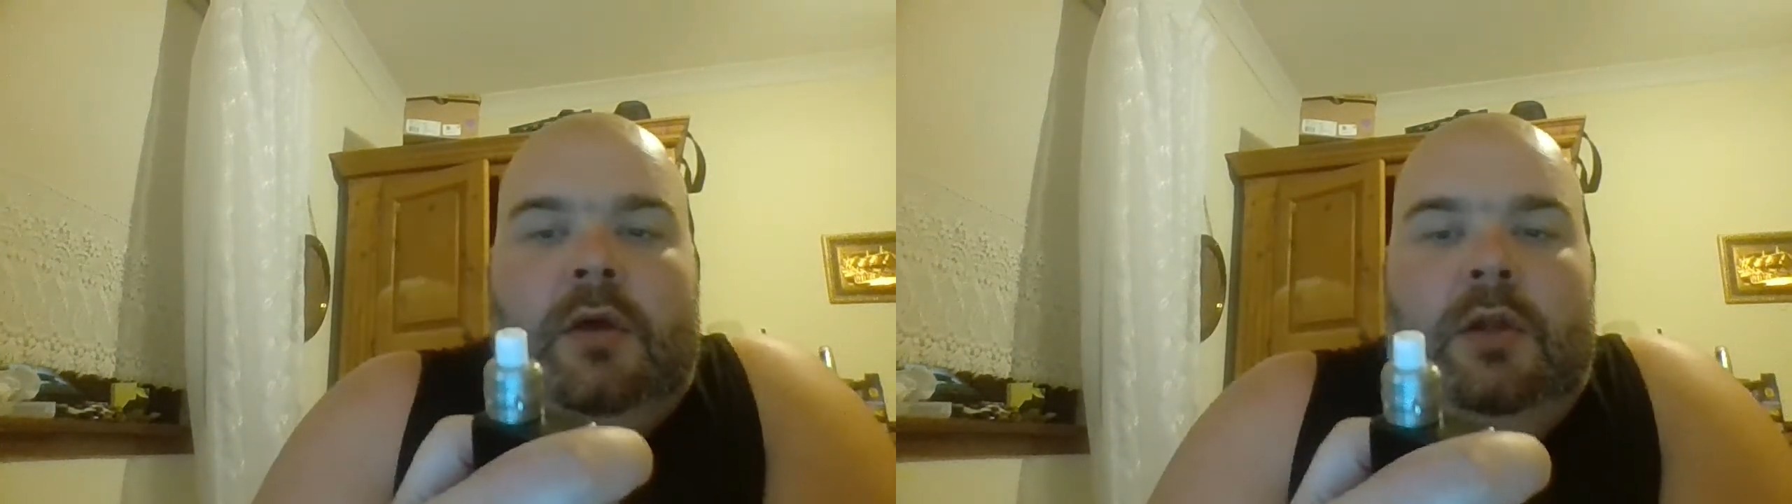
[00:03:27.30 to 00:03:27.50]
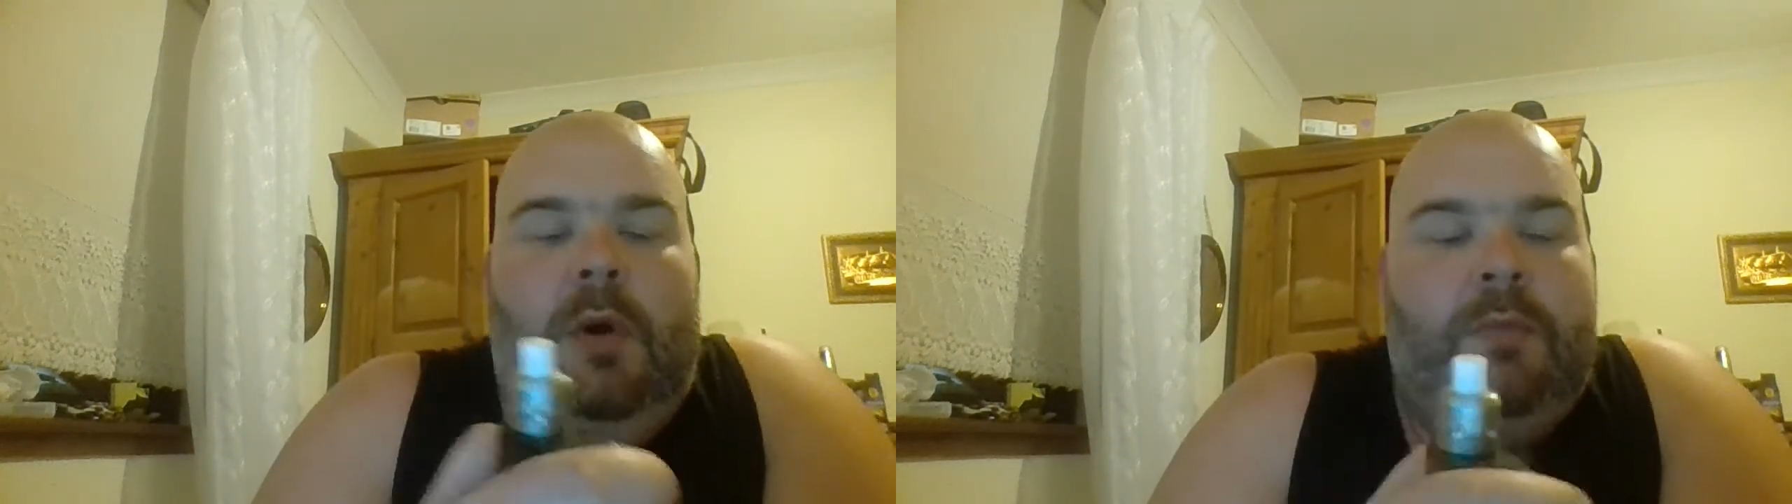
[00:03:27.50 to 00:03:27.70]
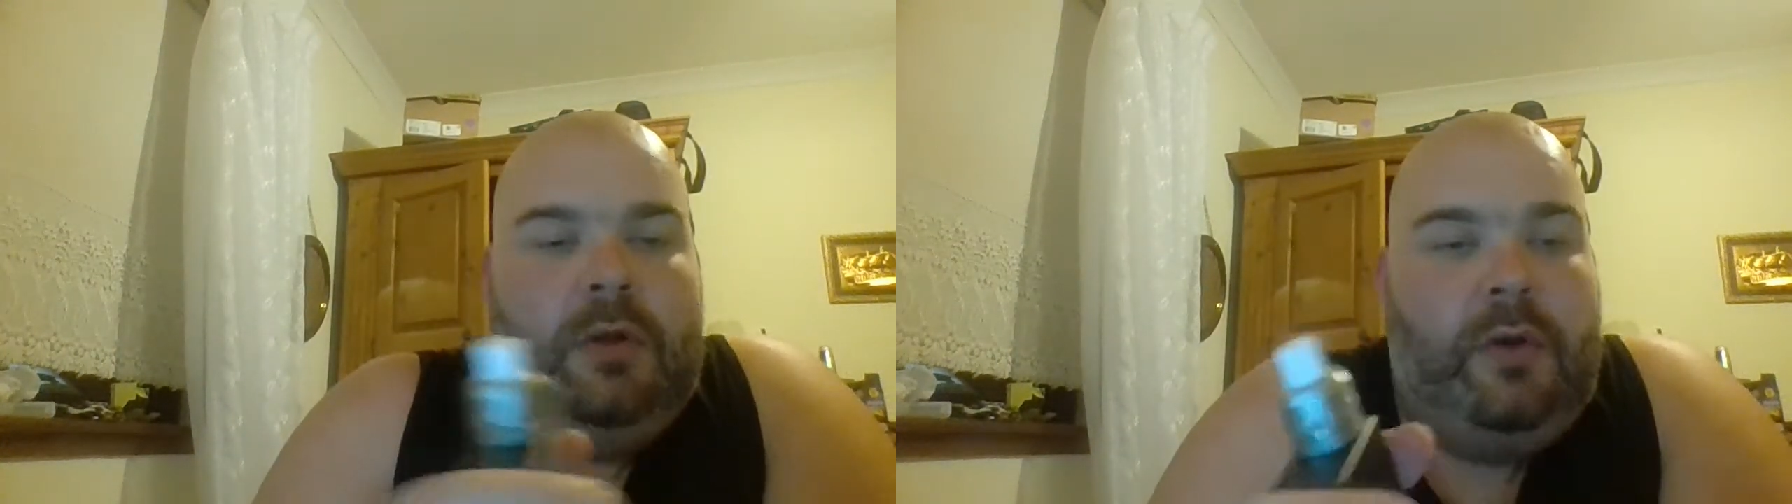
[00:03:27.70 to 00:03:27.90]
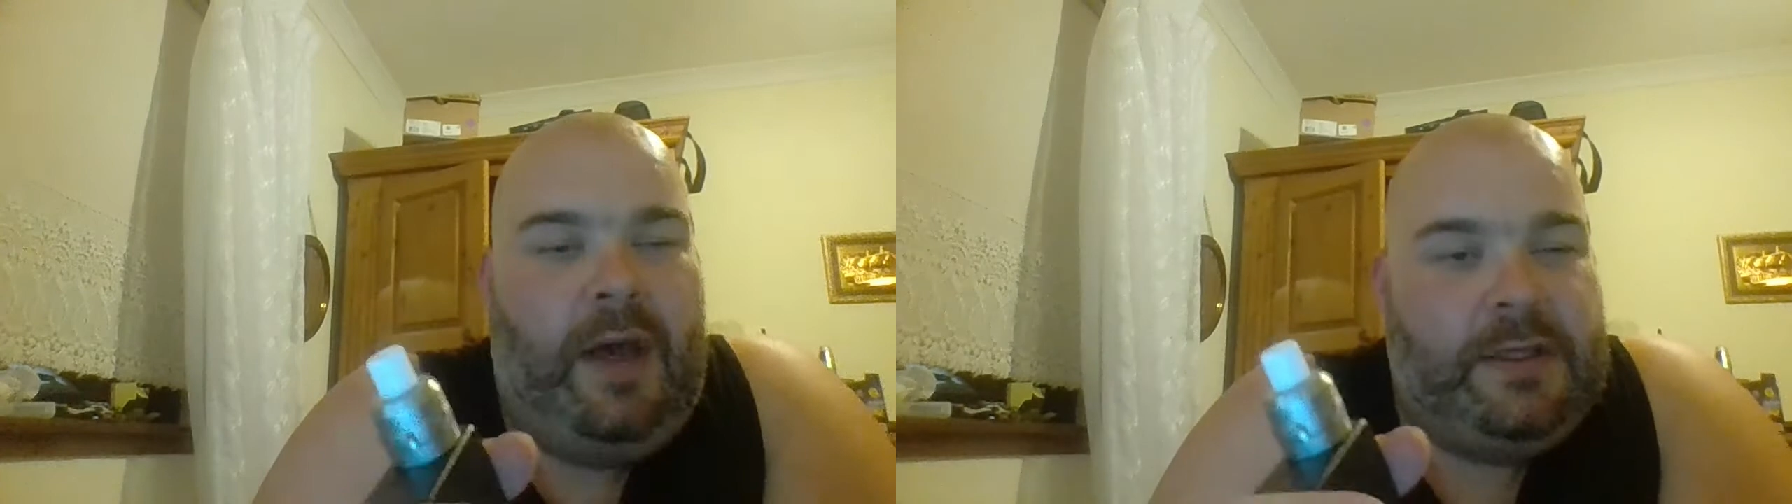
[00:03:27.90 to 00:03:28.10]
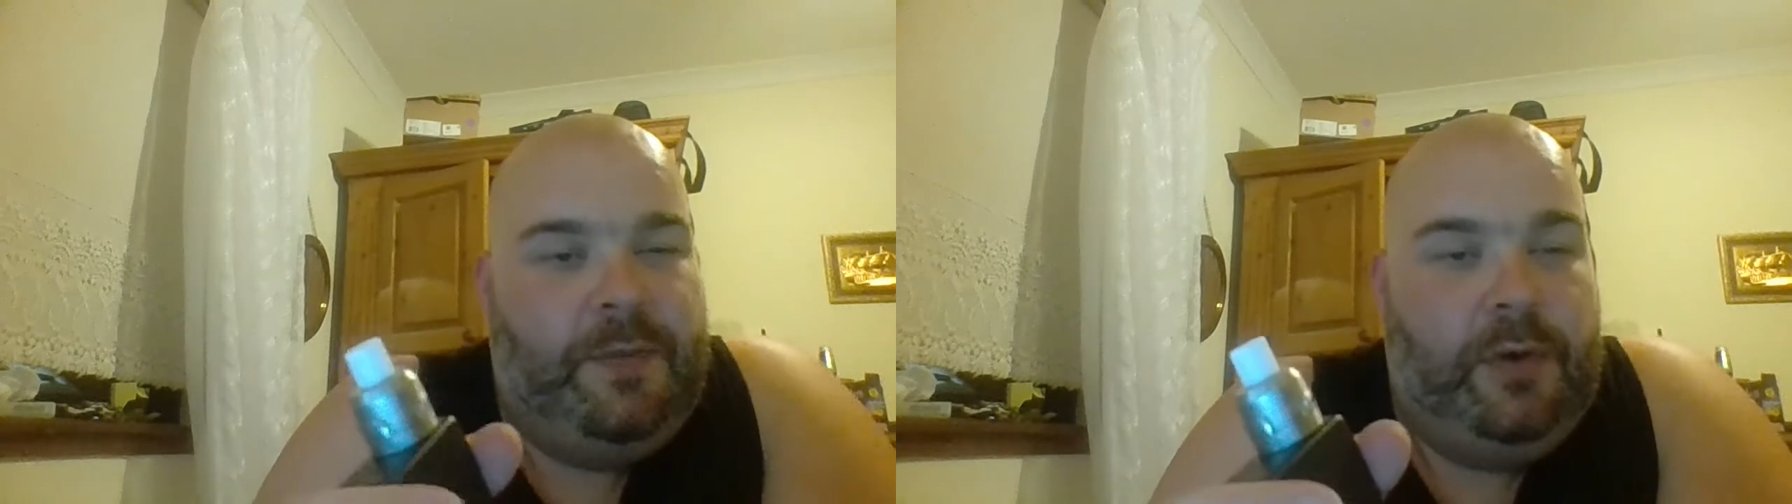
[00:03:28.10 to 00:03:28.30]
The one below
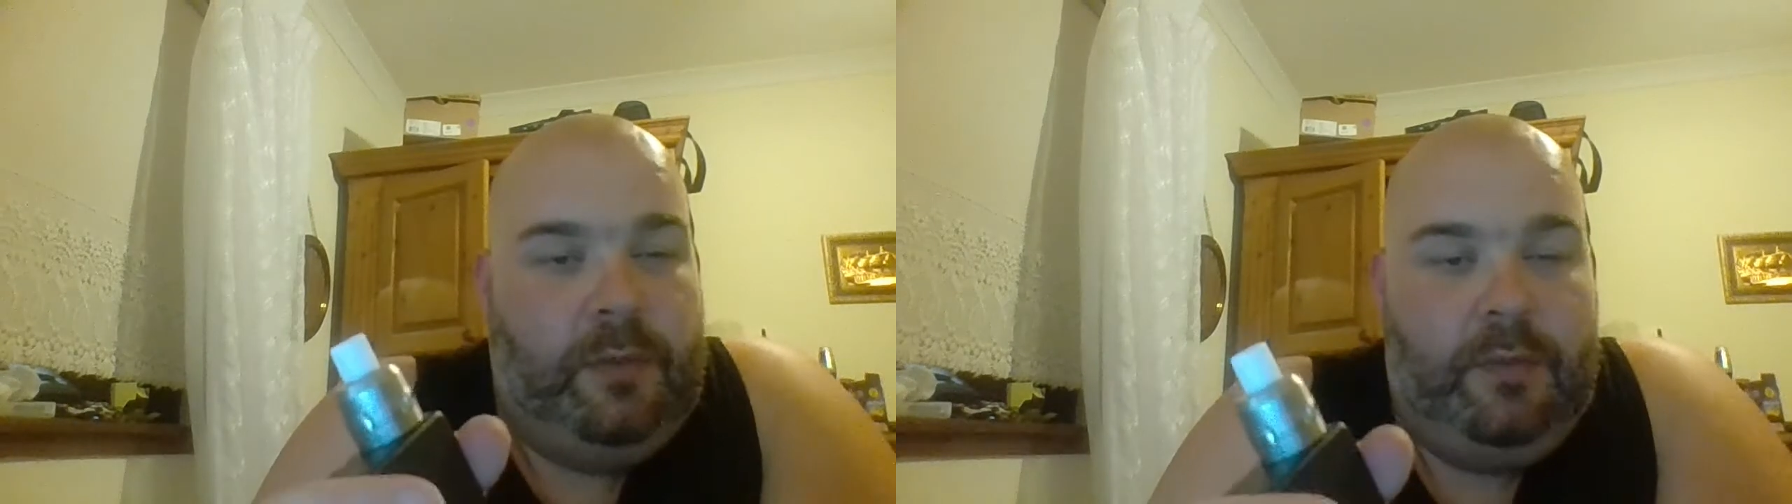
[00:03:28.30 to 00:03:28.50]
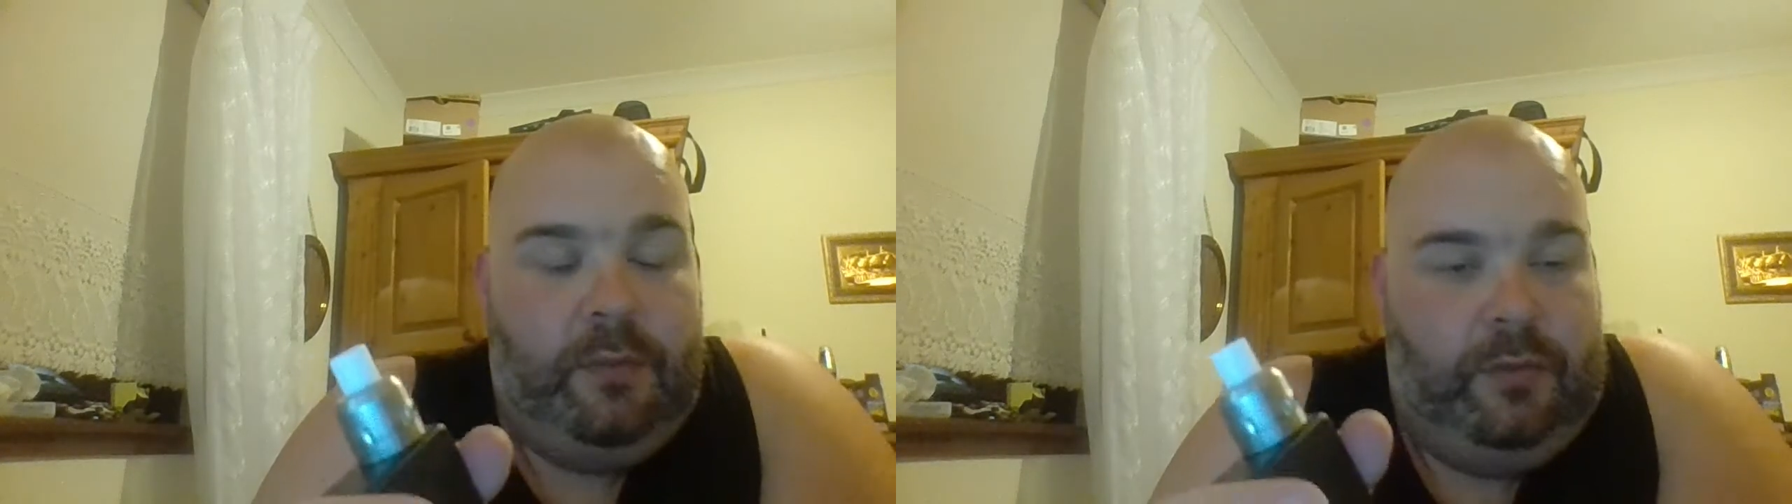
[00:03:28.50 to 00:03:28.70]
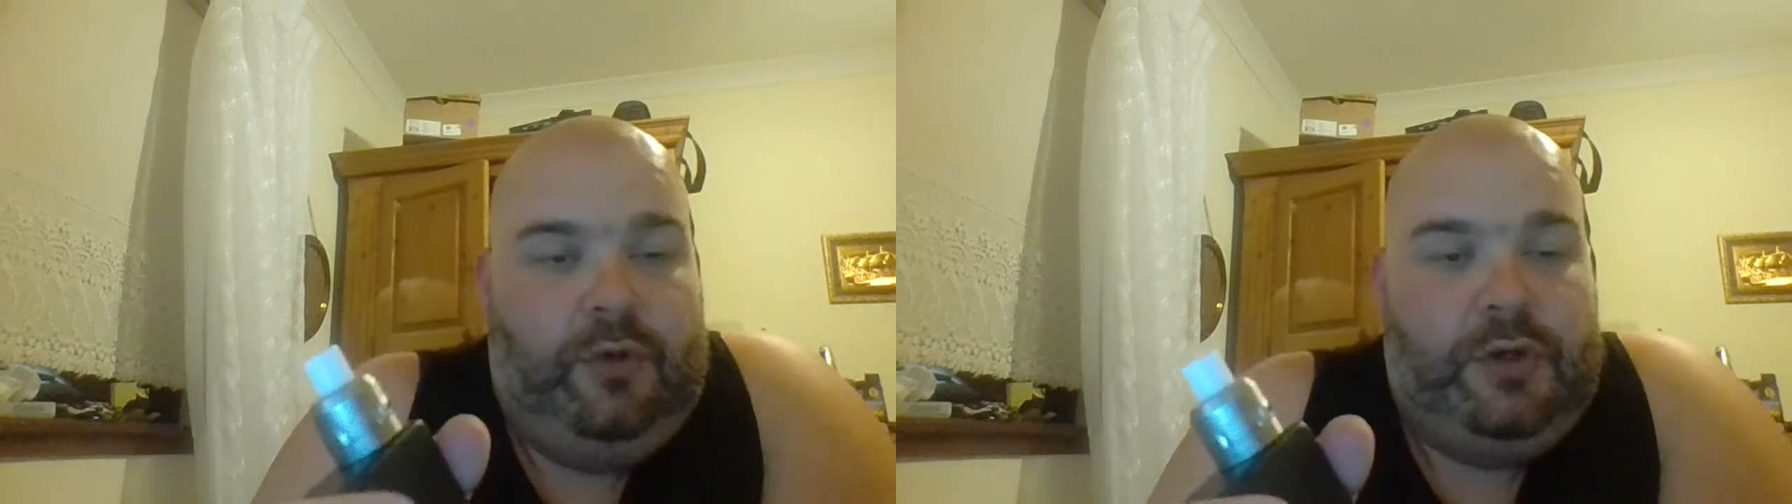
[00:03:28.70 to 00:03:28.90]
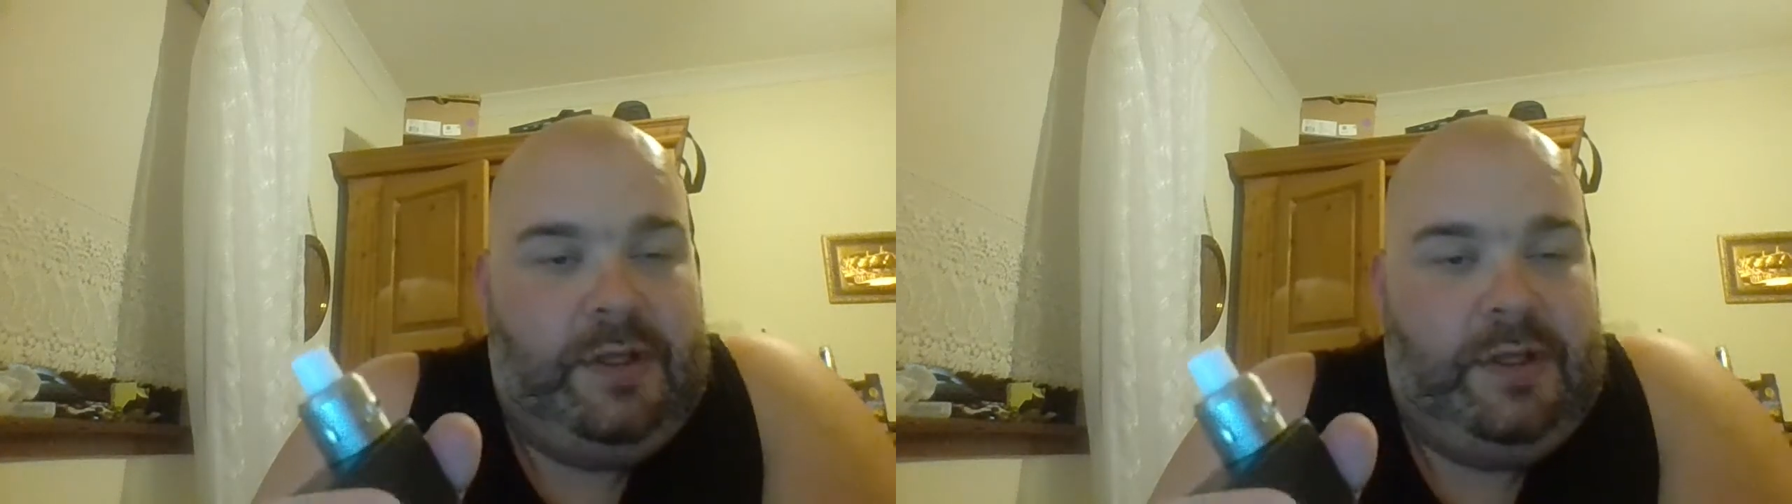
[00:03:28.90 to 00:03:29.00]
that's looks